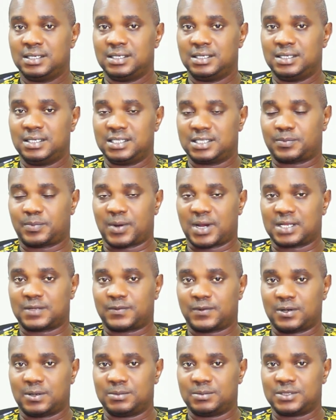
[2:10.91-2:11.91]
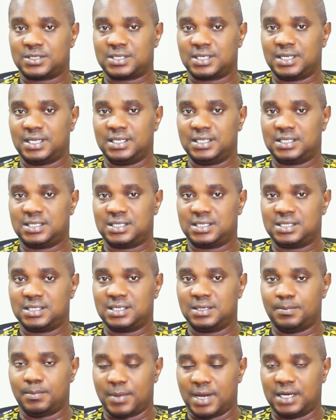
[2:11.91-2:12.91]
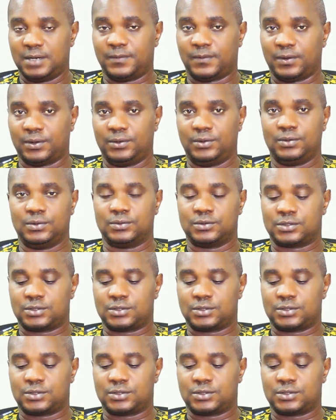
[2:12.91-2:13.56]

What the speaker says: this platforms is meant for you.